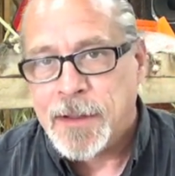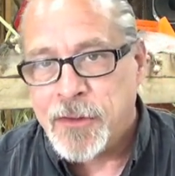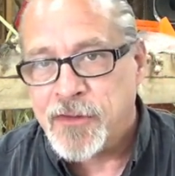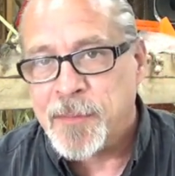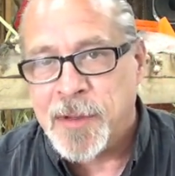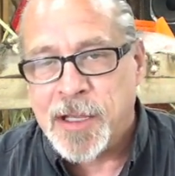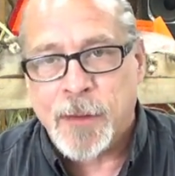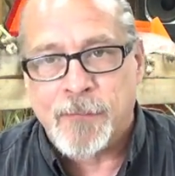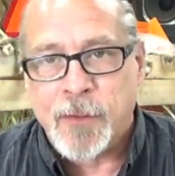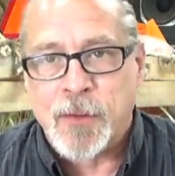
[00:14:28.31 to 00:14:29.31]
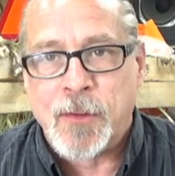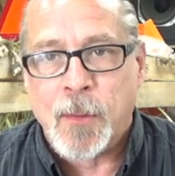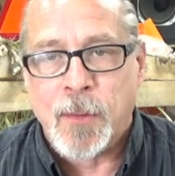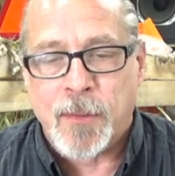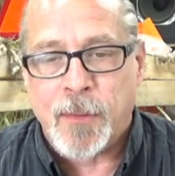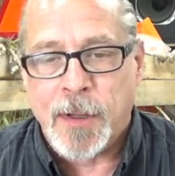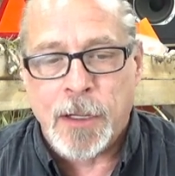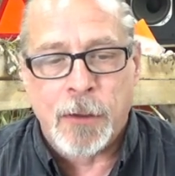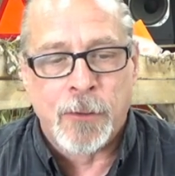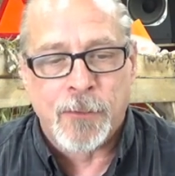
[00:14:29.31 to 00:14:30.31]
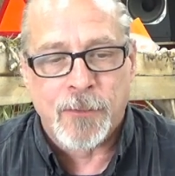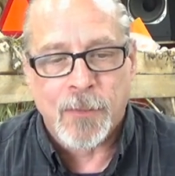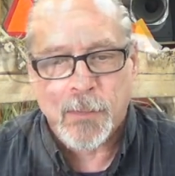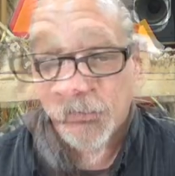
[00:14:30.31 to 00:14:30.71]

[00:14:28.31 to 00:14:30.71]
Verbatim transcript: You should be good for two or three years.